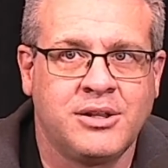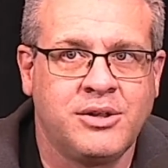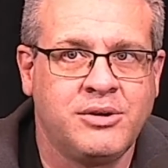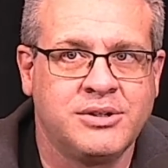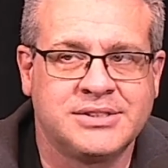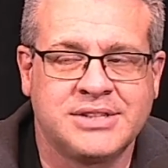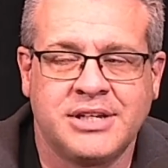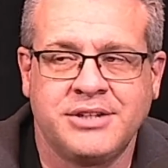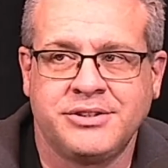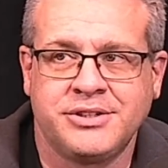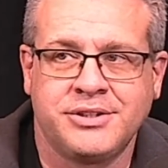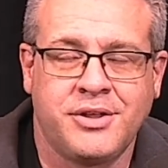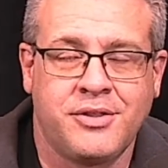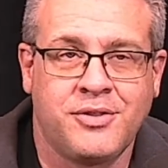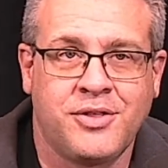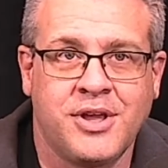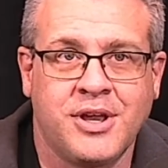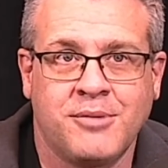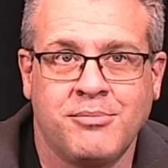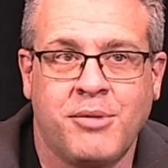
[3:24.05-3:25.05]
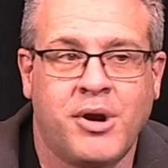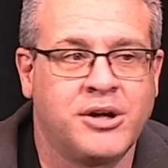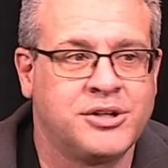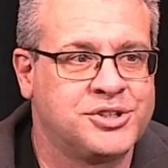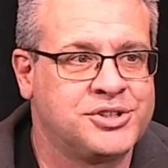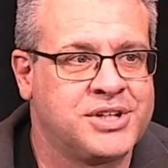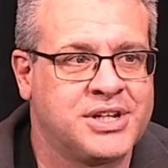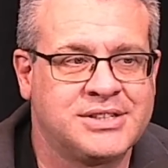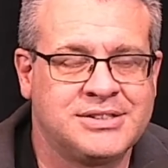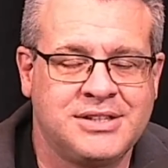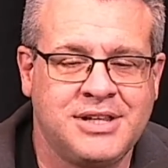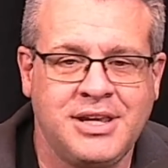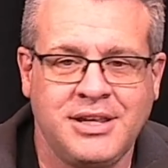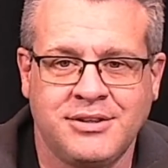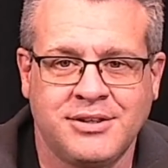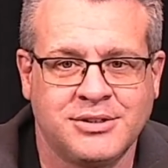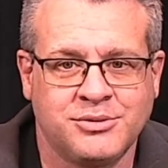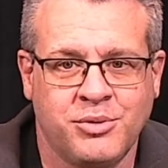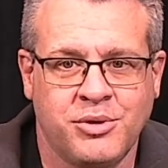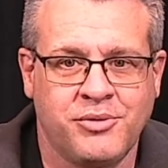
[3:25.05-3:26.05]
Louis. I think March 16th
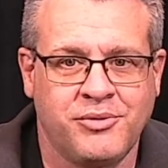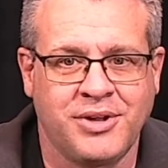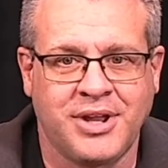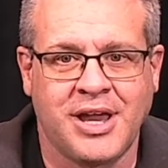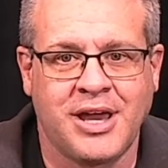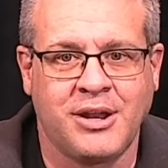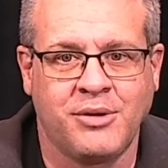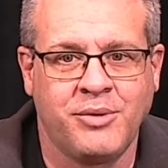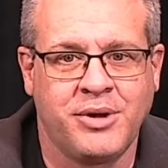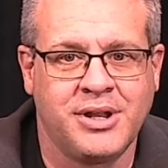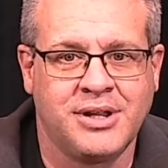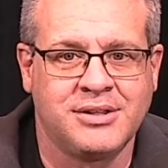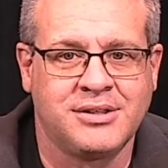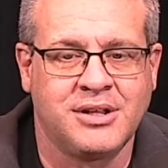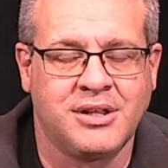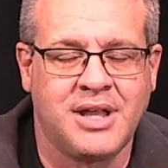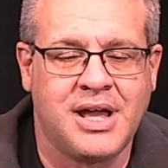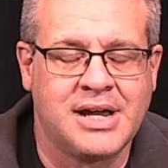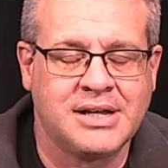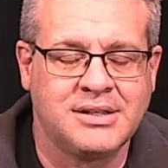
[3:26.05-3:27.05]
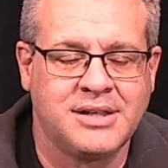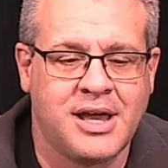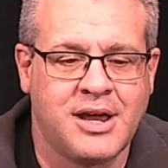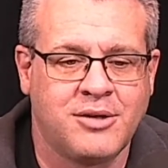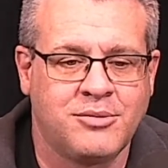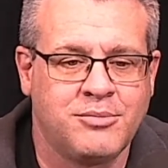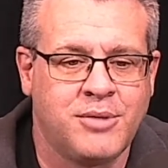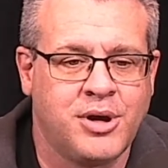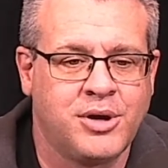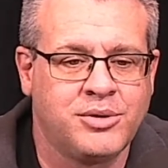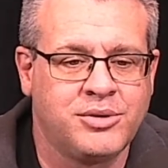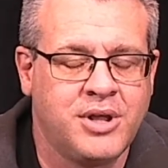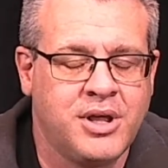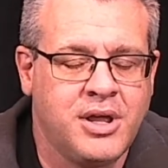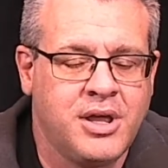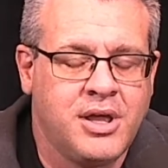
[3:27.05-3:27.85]
is when we kind of went into lockdown mode.